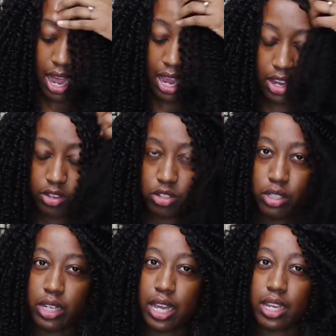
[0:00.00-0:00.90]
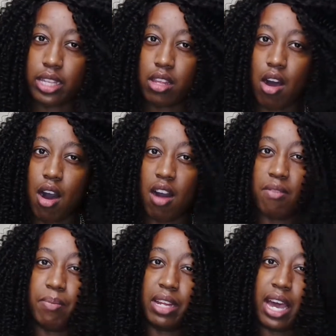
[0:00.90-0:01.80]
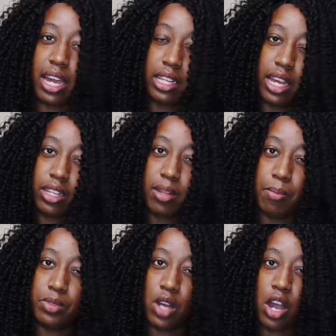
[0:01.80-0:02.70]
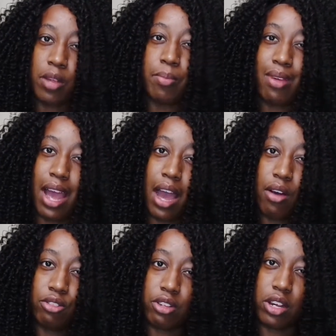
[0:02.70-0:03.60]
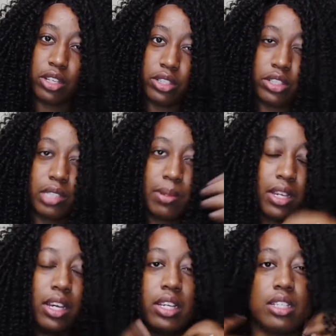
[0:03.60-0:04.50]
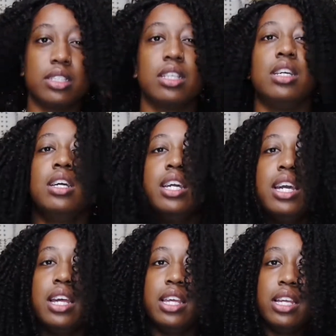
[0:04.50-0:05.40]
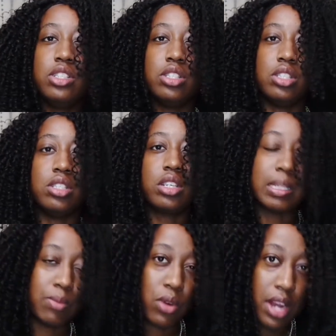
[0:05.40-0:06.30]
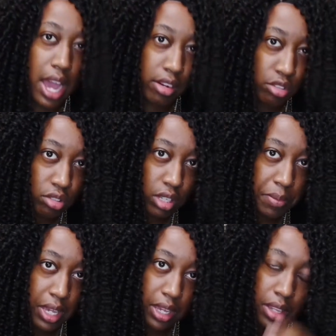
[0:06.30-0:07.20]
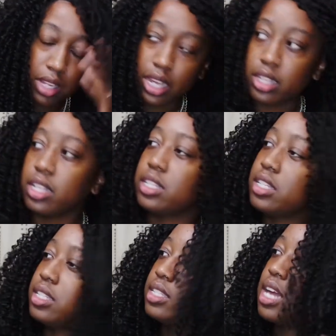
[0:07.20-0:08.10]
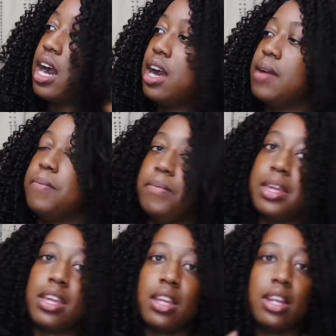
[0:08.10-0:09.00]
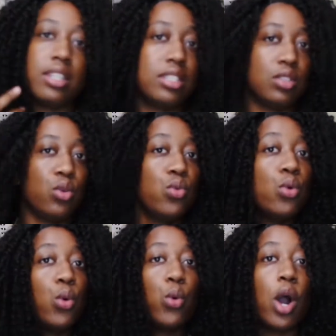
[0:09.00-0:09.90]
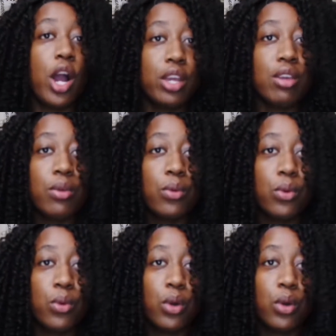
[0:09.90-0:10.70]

I usually like get the off black, like the dark brown colors because it just looks more natural to me. Like this is not me. This is who who are you?